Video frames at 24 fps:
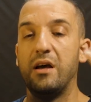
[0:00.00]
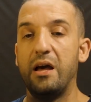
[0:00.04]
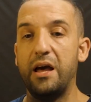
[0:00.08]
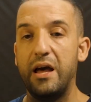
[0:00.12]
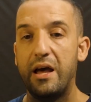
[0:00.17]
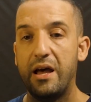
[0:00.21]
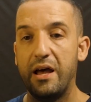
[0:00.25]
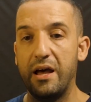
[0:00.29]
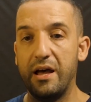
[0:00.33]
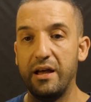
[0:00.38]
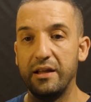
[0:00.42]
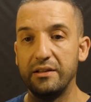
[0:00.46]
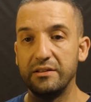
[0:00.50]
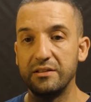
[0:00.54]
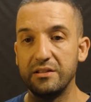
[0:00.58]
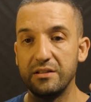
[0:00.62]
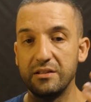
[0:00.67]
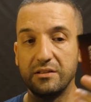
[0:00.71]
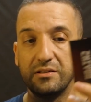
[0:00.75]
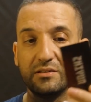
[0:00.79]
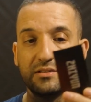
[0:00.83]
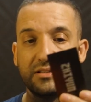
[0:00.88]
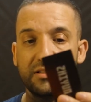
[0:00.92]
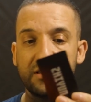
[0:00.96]
and
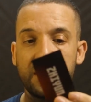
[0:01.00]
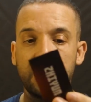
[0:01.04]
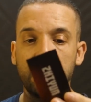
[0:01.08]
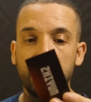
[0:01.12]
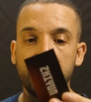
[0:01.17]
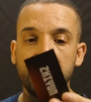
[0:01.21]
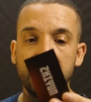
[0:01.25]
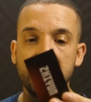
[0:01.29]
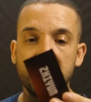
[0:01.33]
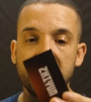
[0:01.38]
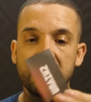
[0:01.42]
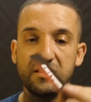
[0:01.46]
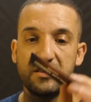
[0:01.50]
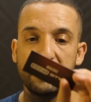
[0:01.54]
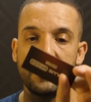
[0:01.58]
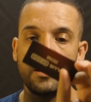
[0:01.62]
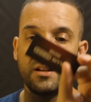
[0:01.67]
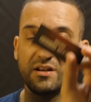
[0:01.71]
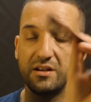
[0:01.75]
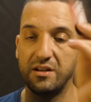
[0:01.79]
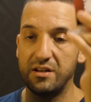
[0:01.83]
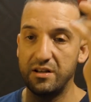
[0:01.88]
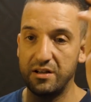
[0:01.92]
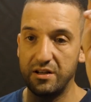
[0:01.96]
instead of this
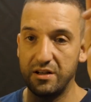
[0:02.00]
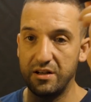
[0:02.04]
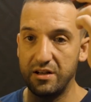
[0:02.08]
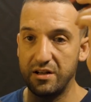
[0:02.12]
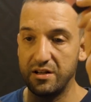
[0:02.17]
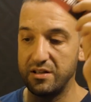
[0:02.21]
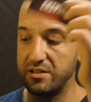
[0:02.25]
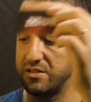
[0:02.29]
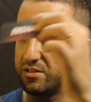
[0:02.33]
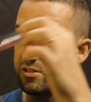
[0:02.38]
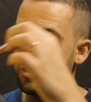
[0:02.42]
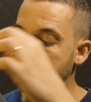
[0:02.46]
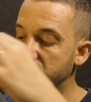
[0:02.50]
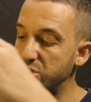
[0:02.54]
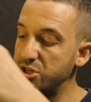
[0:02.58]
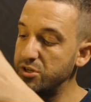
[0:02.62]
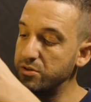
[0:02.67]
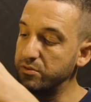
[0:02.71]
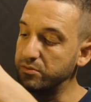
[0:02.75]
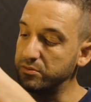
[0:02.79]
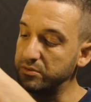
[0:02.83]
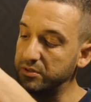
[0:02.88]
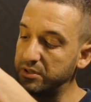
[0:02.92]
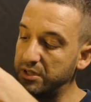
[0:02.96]

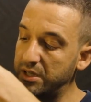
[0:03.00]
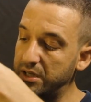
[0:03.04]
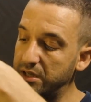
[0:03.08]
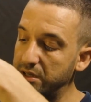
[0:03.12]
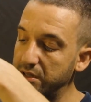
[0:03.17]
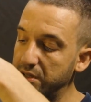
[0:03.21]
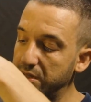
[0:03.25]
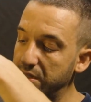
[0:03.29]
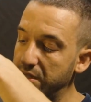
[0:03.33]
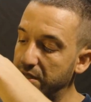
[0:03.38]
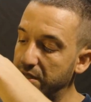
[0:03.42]
Zhiyun